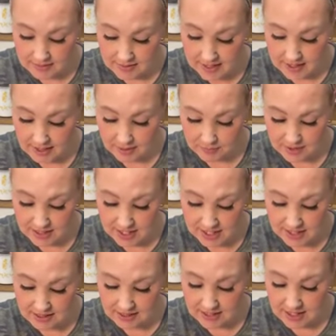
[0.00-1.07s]
Setting up
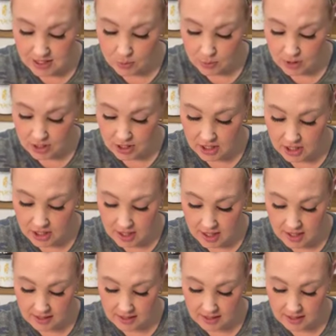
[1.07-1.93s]
today's keyword.